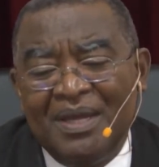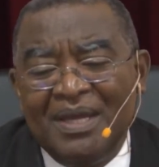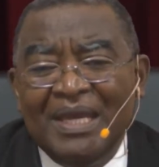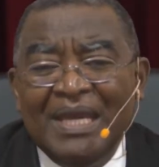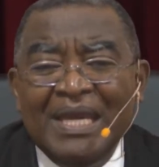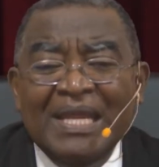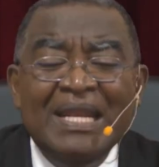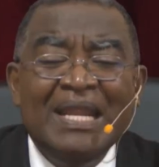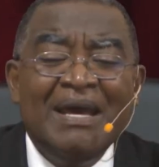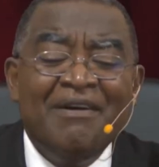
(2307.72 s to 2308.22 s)

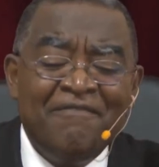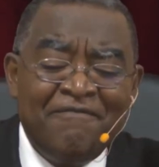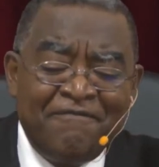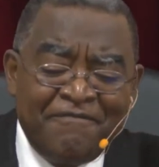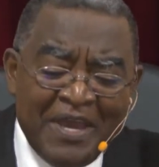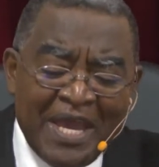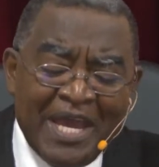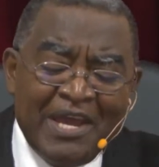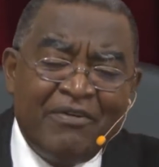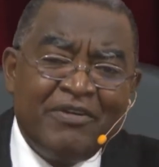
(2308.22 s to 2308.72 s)
in a
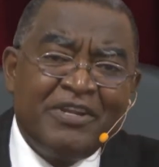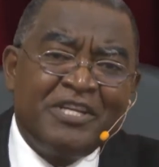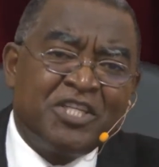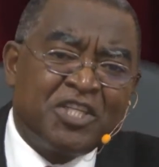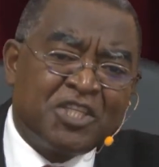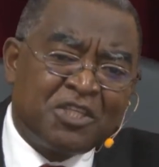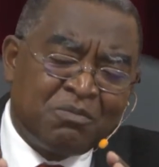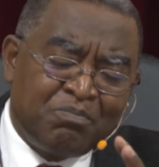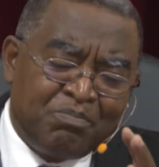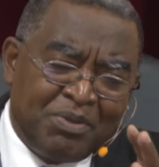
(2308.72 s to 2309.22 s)
very
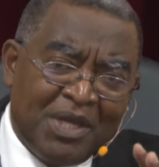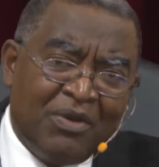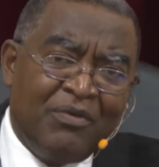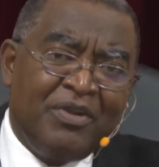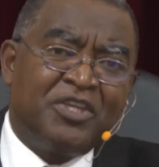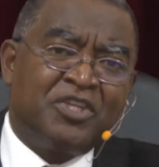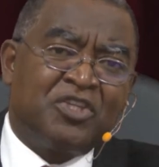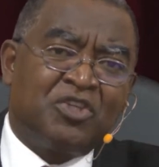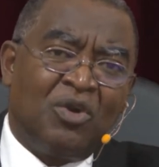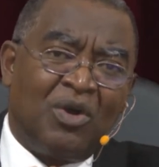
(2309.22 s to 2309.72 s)

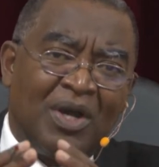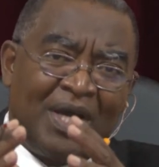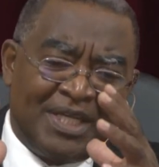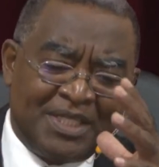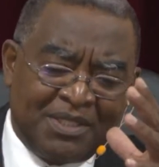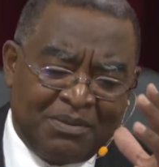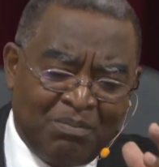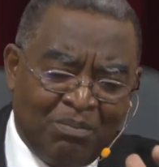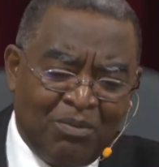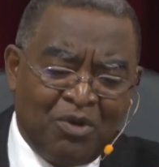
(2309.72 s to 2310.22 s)
spiritual
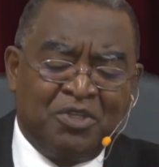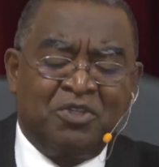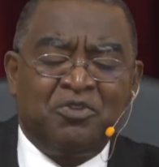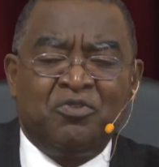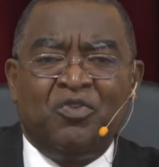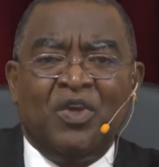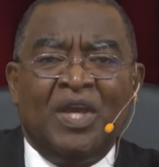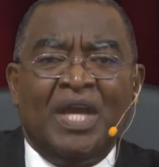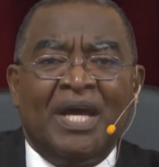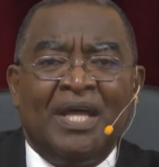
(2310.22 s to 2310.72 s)

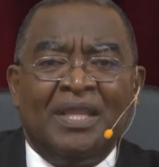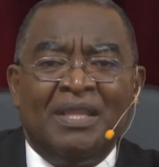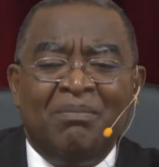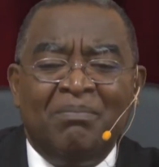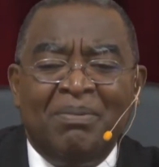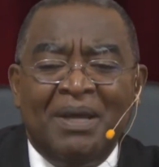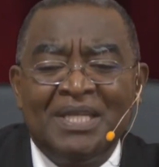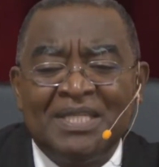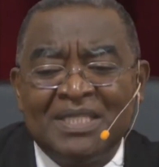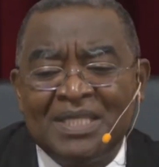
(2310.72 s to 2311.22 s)
atmosphere. The
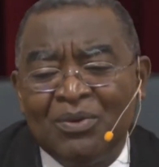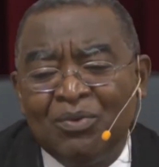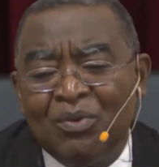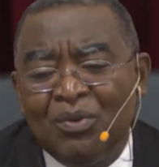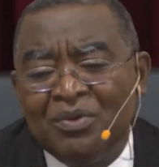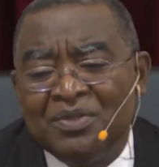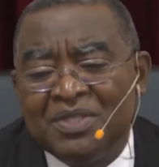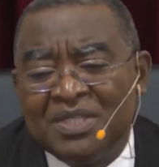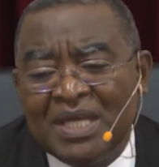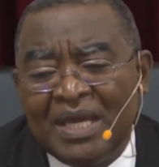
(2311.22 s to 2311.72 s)
pastor
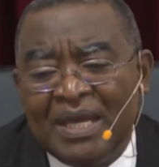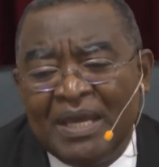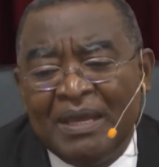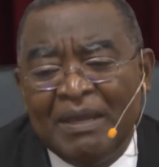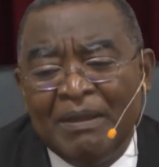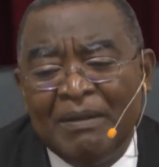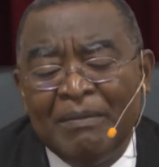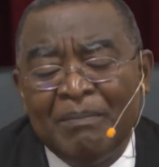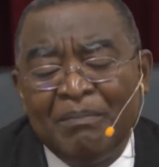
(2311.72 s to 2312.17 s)
will say,